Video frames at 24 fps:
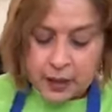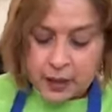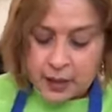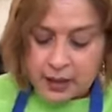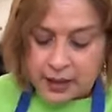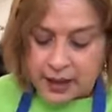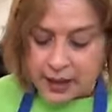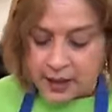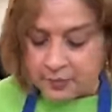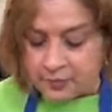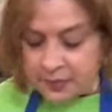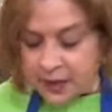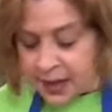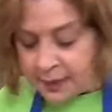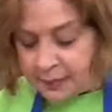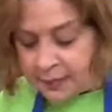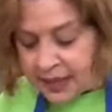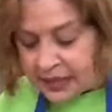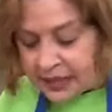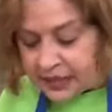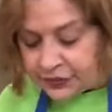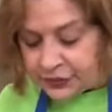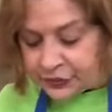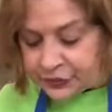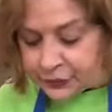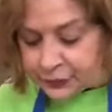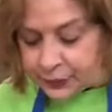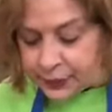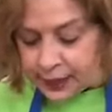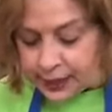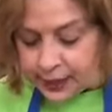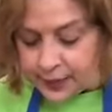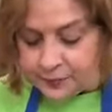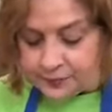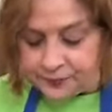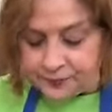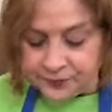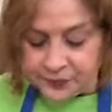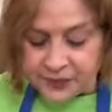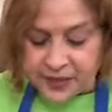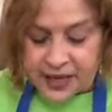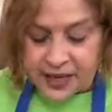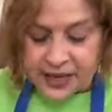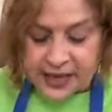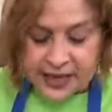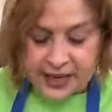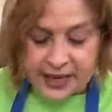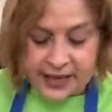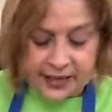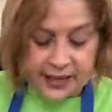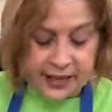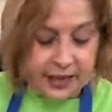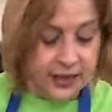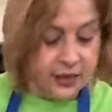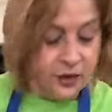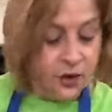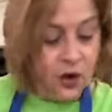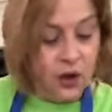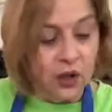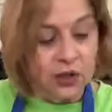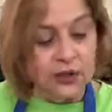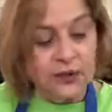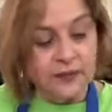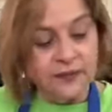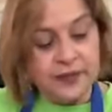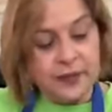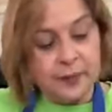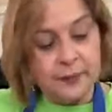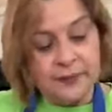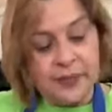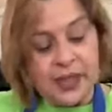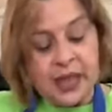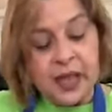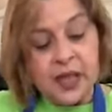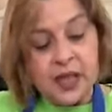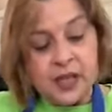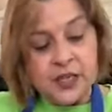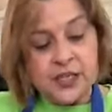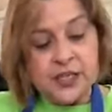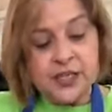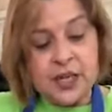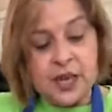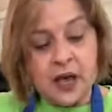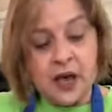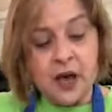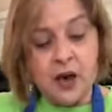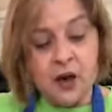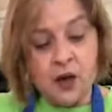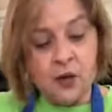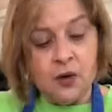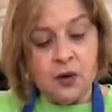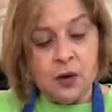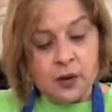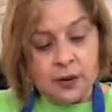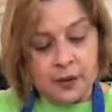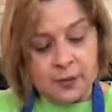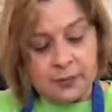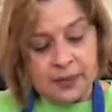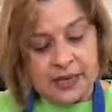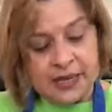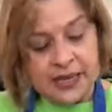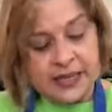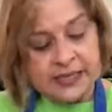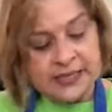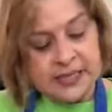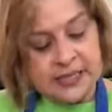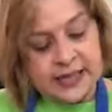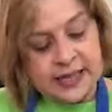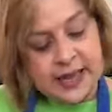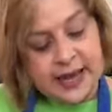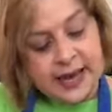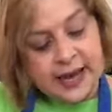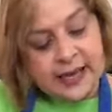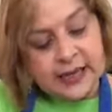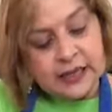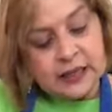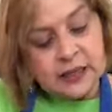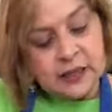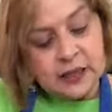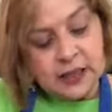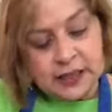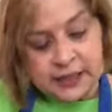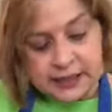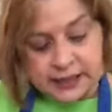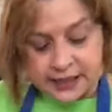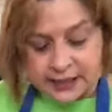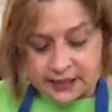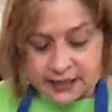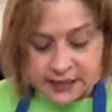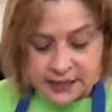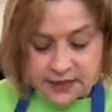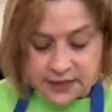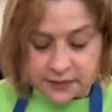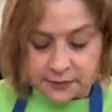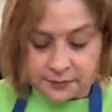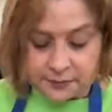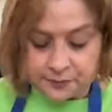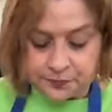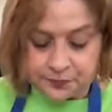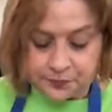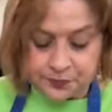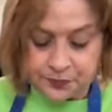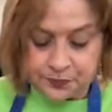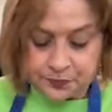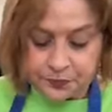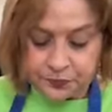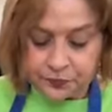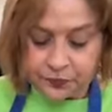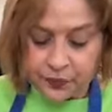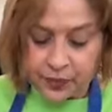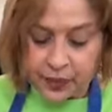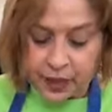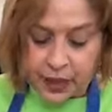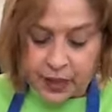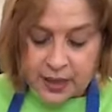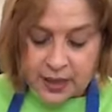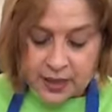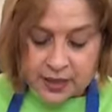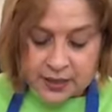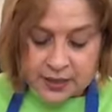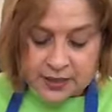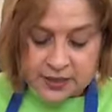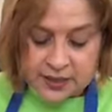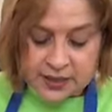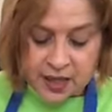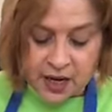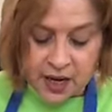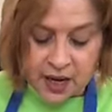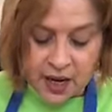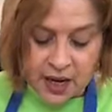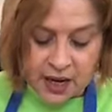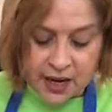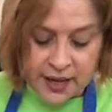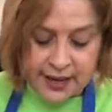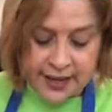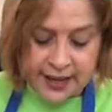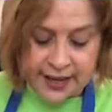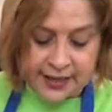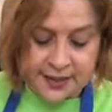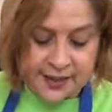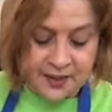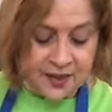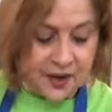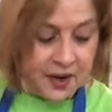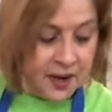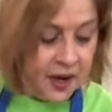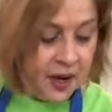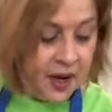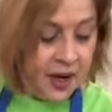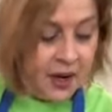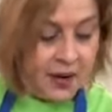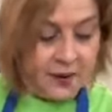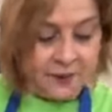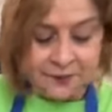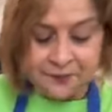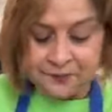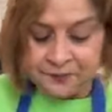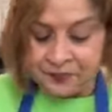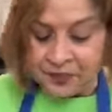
I'm making 3. I can't eat all of them. So because of that, look at this. Ta and da.